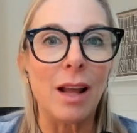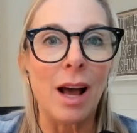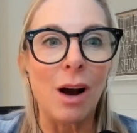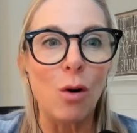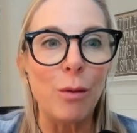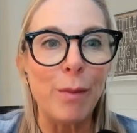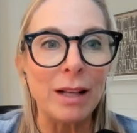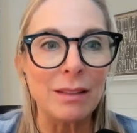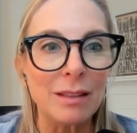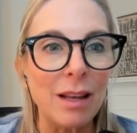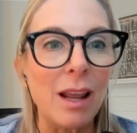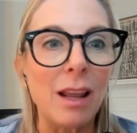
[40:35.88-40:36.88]
how am I
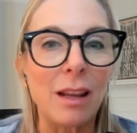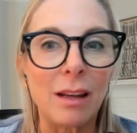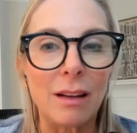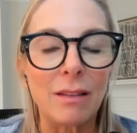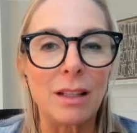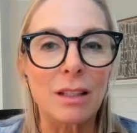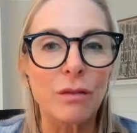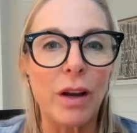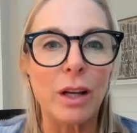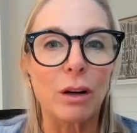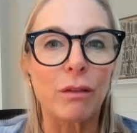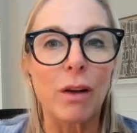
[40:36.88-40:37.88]
staying in this
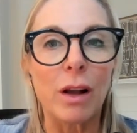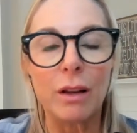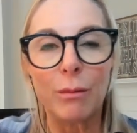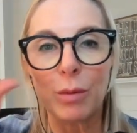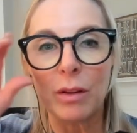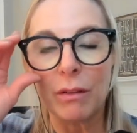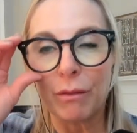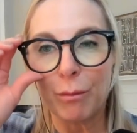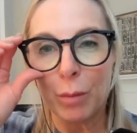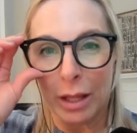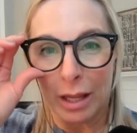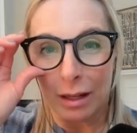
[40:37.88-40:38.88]
fight or flight
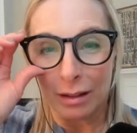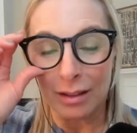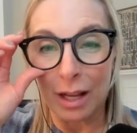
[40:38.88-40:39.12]
place?